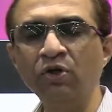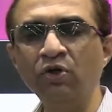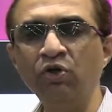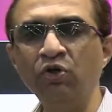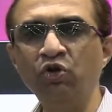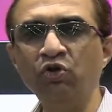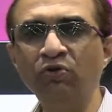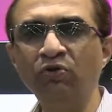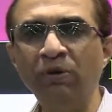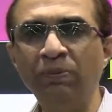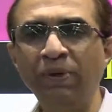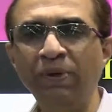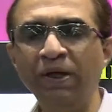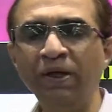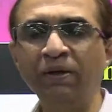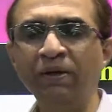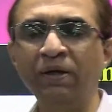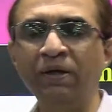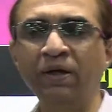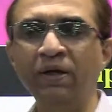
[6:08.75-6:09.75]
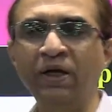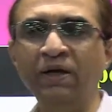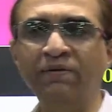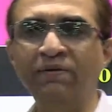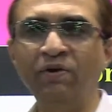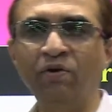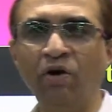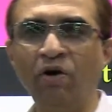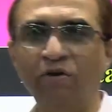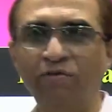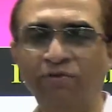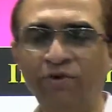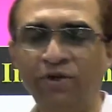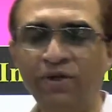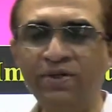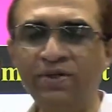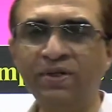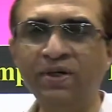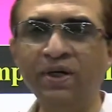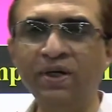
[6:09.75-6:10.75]
you will be given
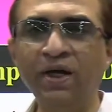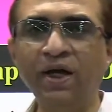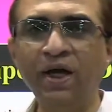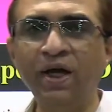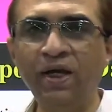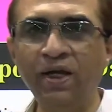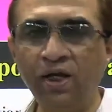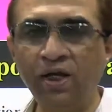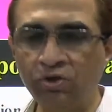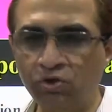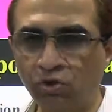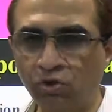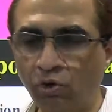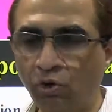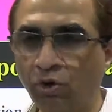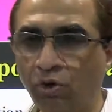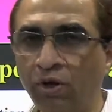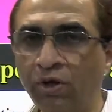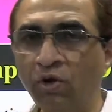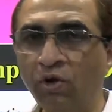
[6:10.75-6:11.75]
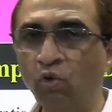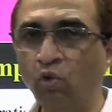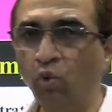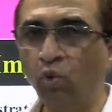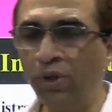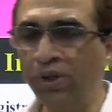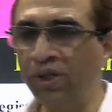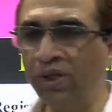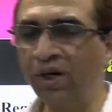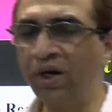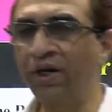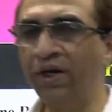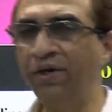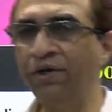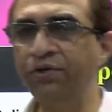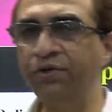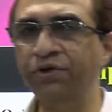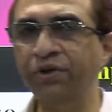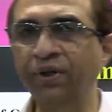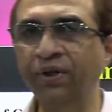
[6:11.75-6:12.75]
offers in ISRO with the
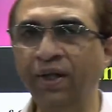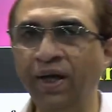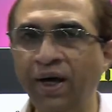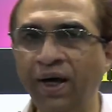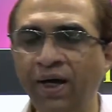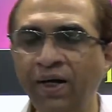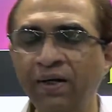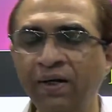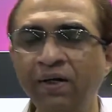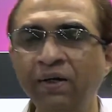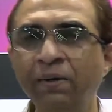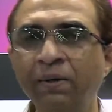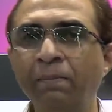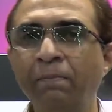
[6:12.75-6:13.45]
condition that